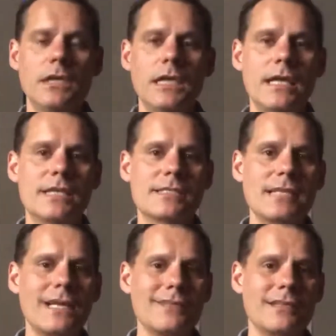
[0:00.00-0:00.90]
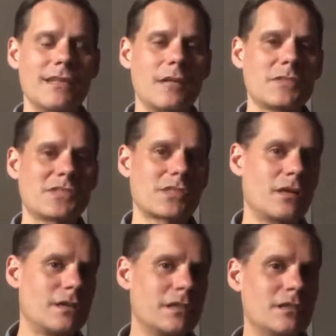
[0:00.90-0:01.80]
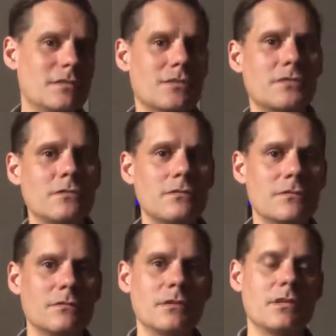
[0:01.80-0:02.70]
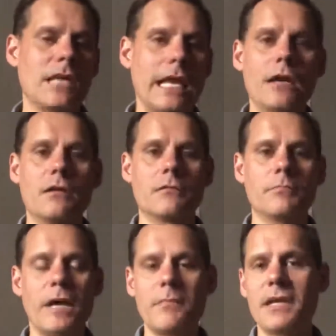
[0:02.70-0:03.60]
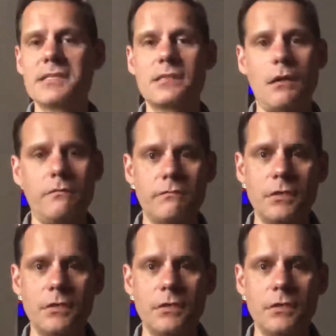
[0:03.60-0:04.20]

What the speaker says: And it's not that I'm just talking to the air by myself,